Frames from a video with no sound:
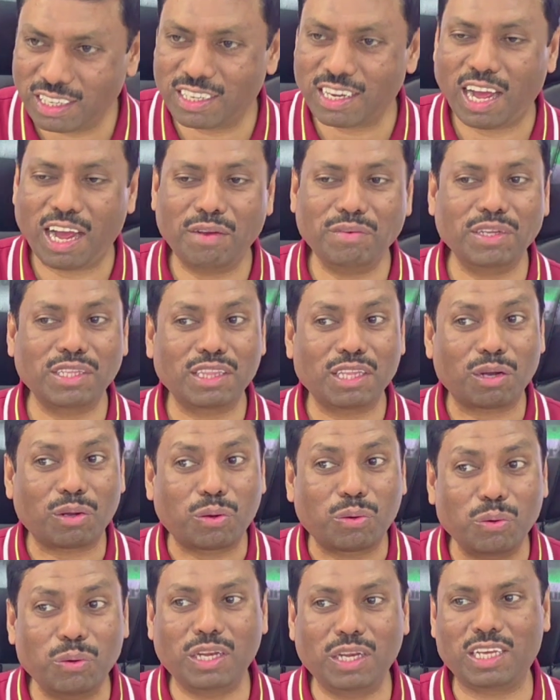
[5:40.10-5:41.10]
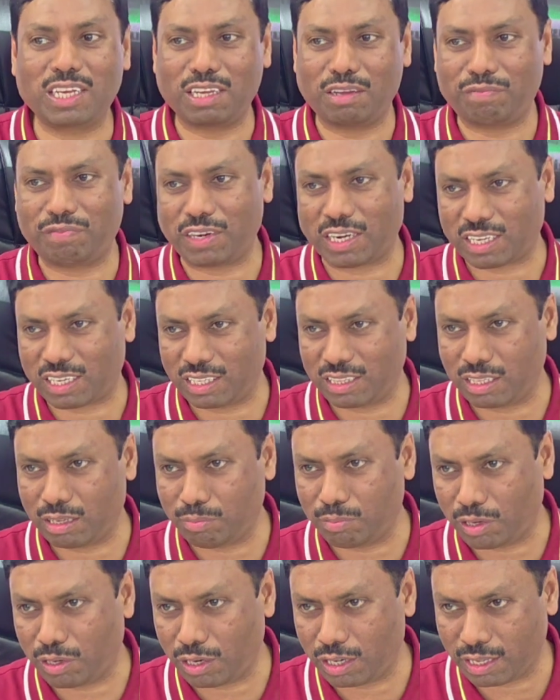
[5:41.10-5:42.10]
It having the cooling effect in the
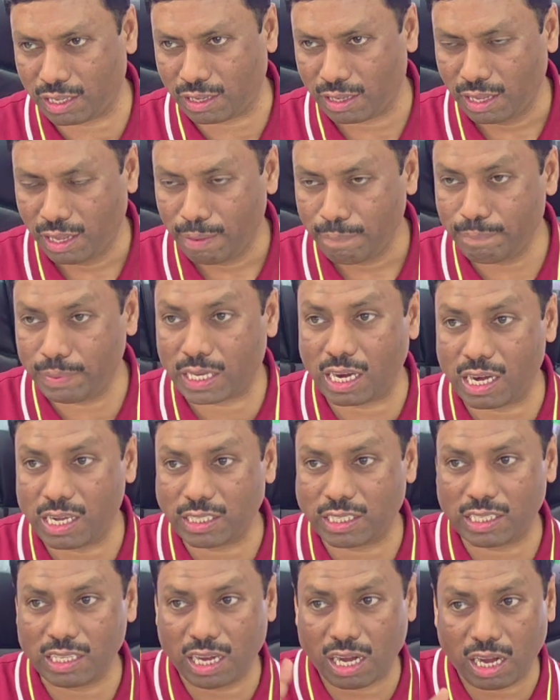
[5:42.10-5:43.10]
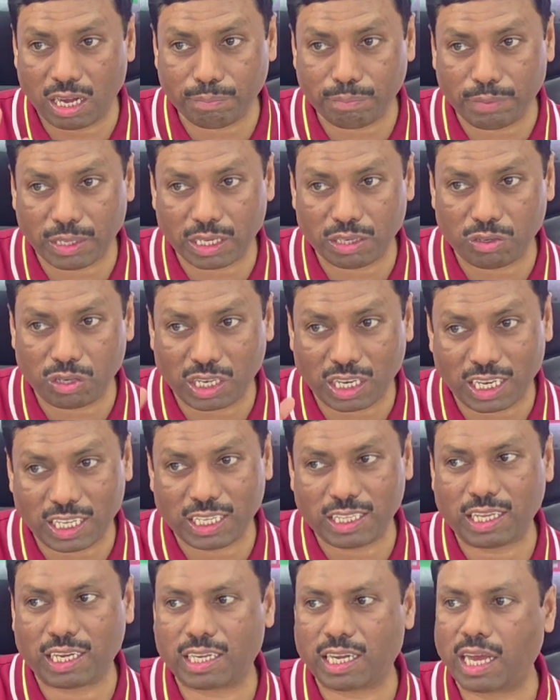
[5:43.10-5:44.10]
body, because Yang Ming only
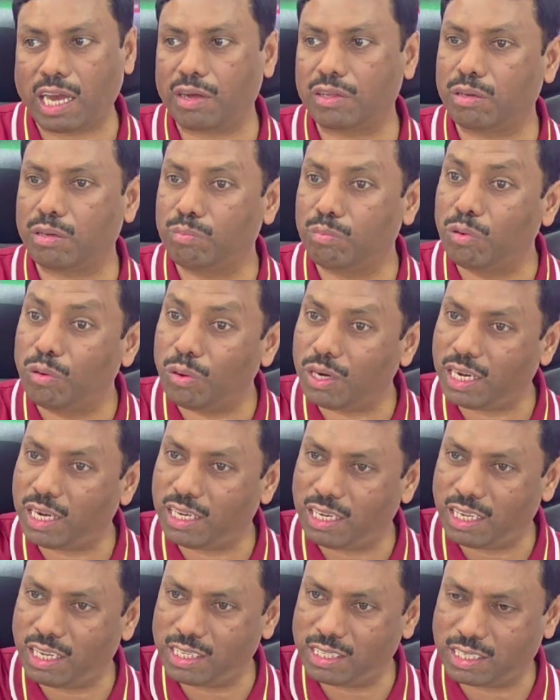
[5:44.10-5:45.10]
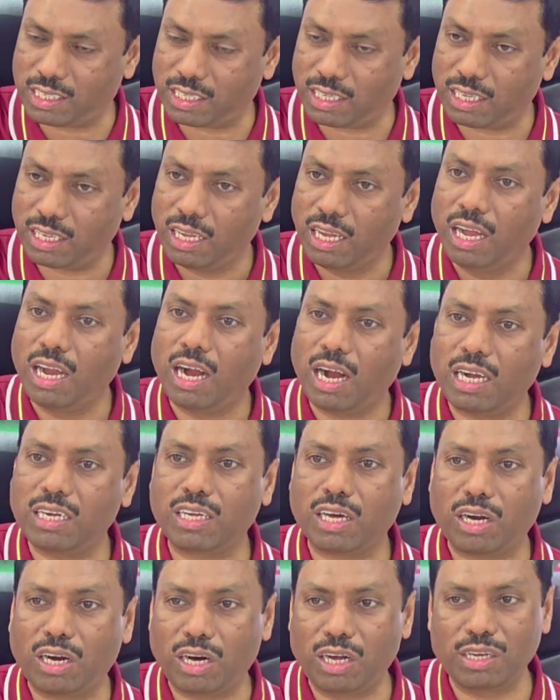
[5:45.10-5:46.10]
that have the more energy and
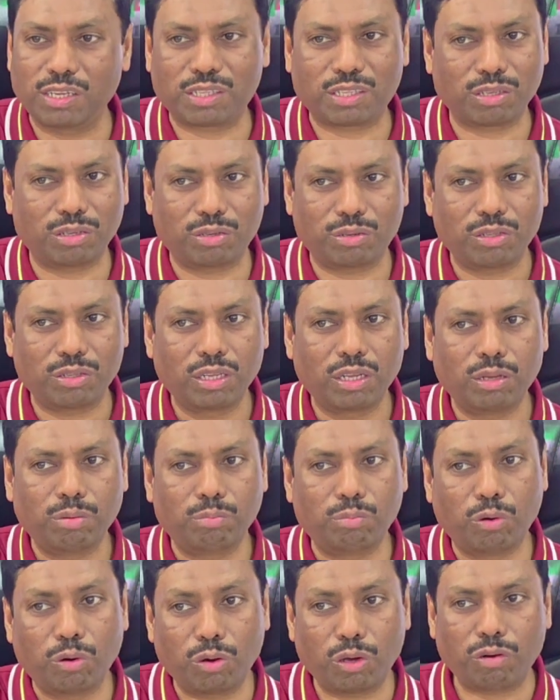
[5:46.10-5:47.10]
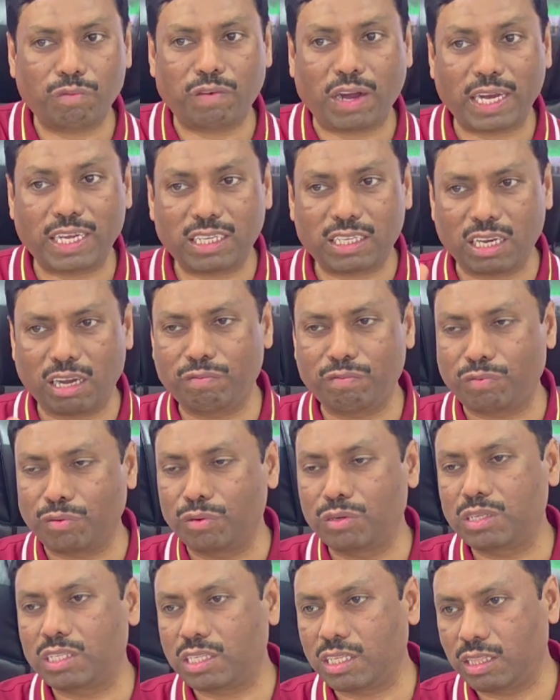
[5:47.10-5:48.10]
also more vital
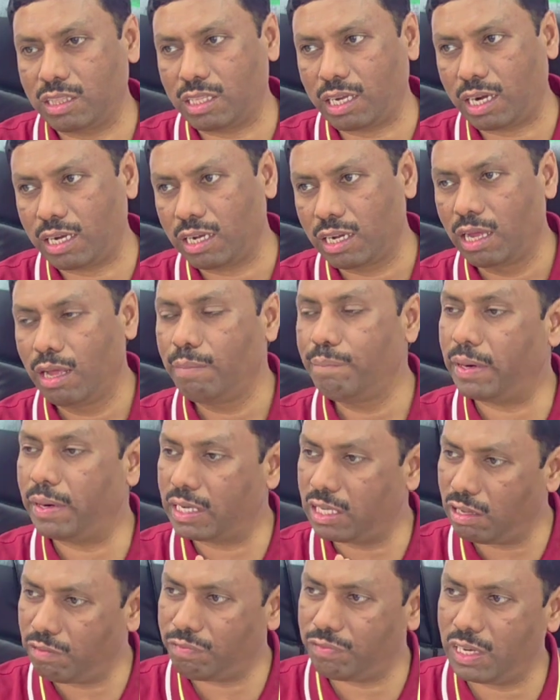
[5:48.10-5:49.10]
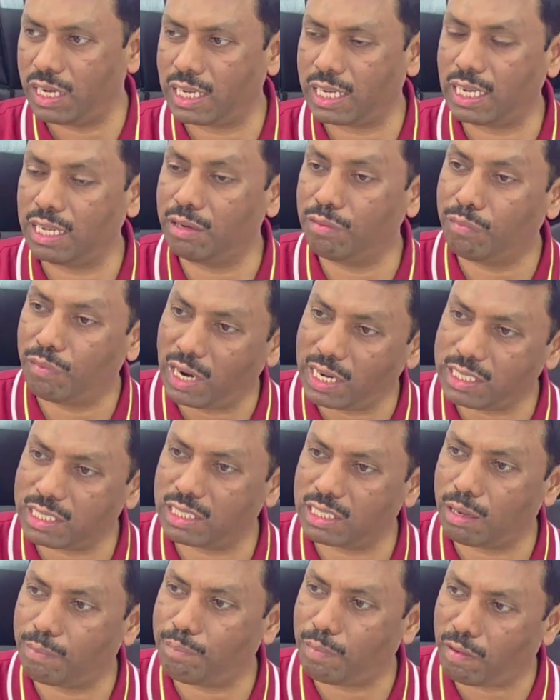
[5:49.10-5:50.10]
force in that. But definitely once
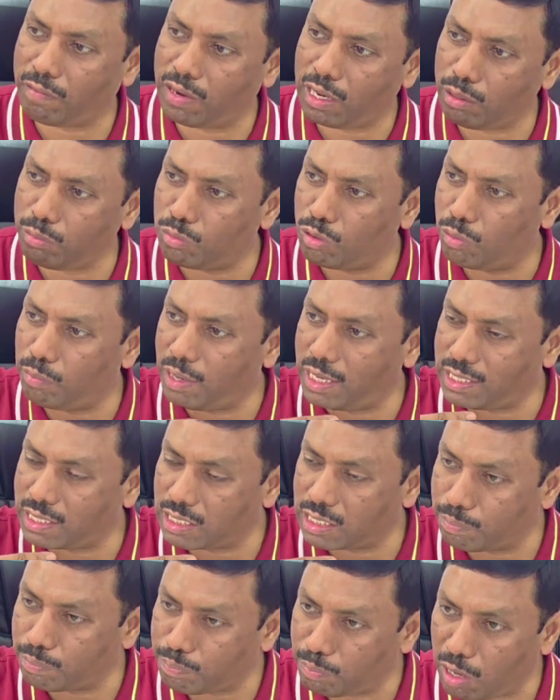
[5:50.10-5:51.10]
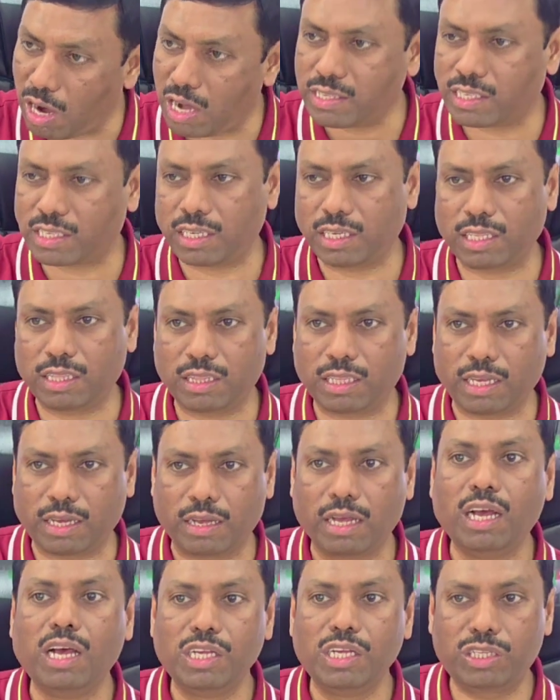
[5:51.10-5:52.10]
the bowel movements it passed in
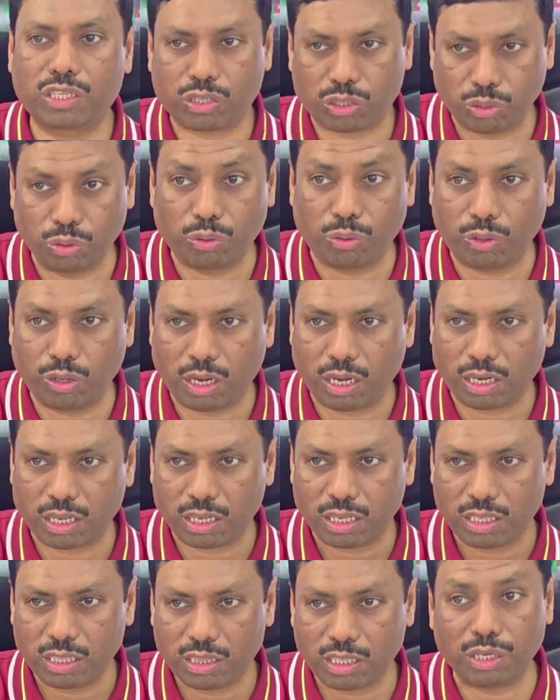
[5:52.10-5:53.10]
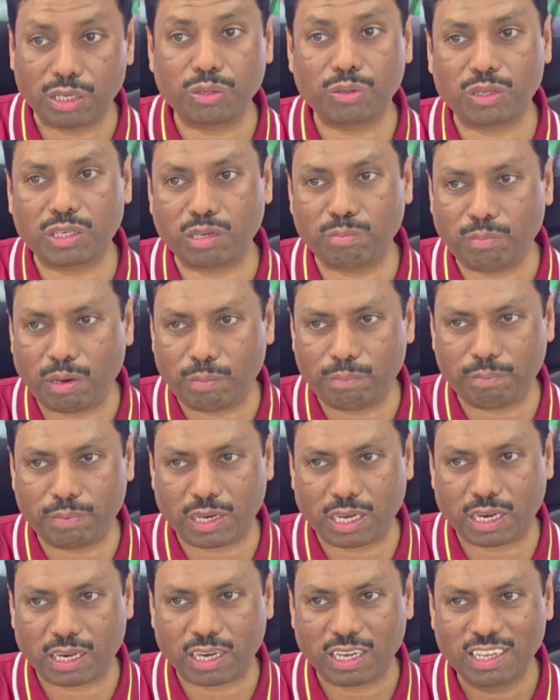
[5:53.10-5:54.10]
the stool, then you
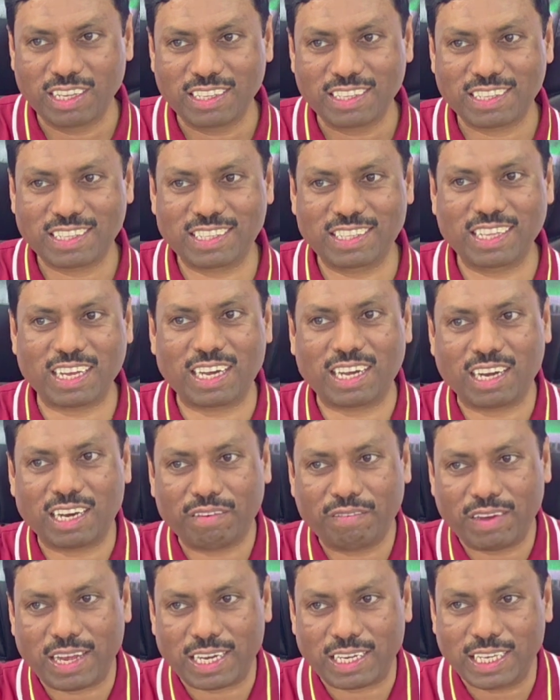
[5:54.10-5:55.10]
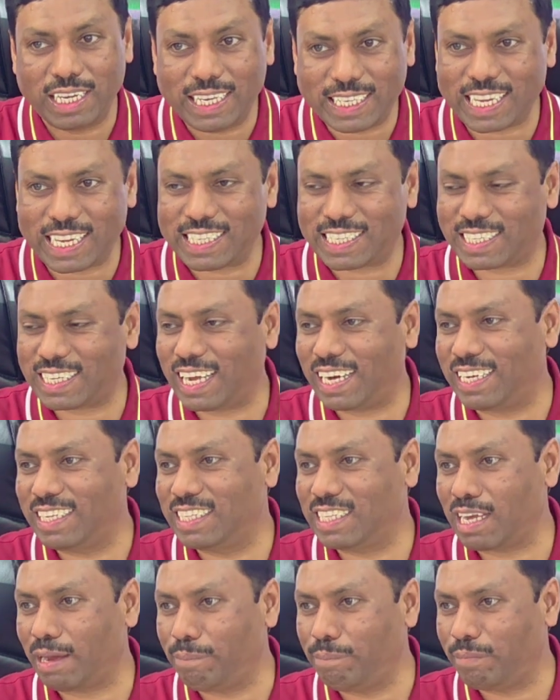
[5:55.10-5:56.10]
remember, then when intestine
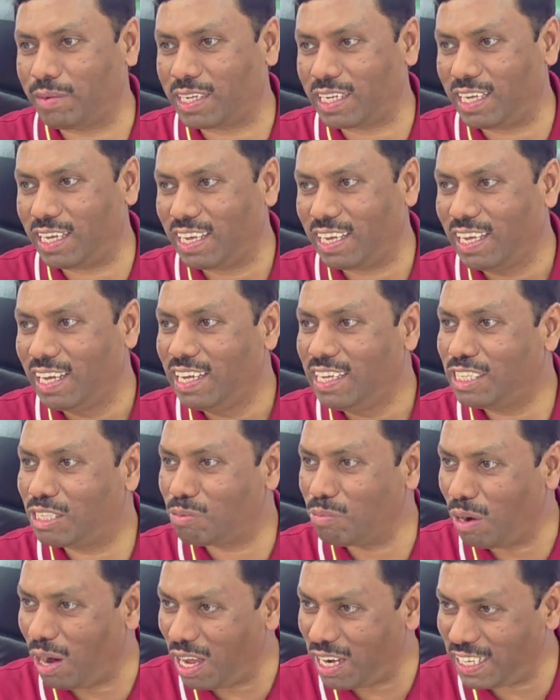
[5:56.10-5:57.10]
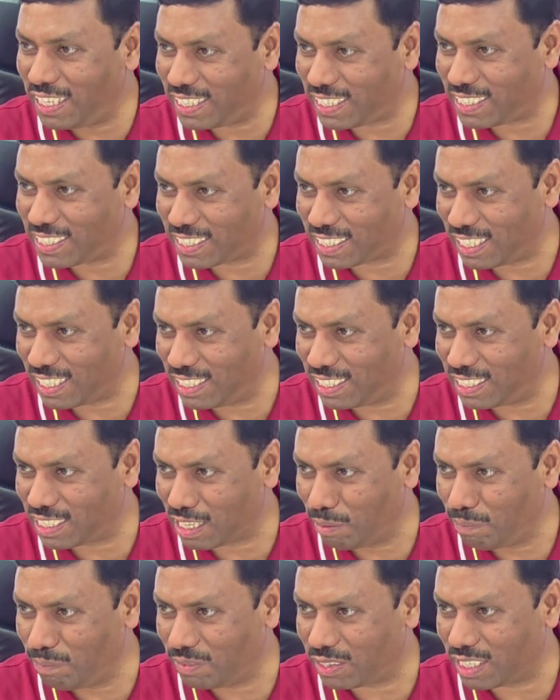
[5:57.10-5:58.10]
is empty, small intestine is
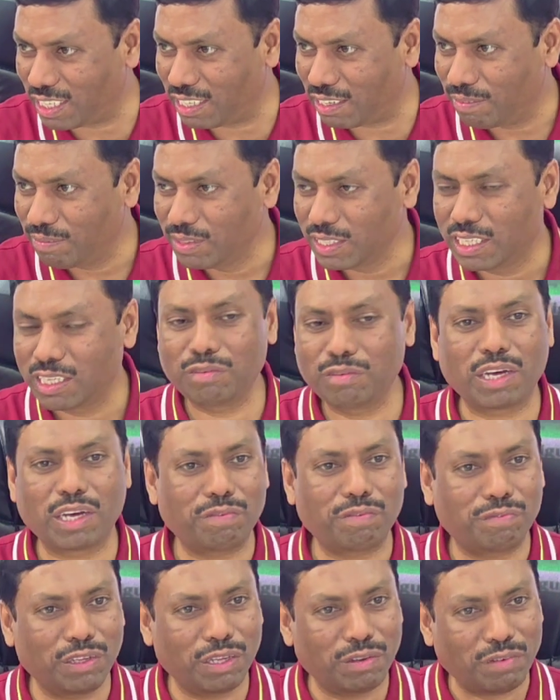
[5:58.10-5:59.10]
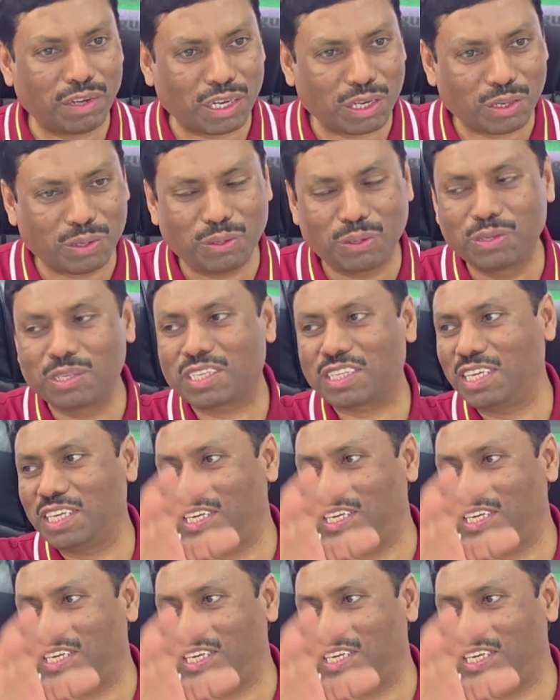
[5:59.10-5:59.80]
empty, your fever goes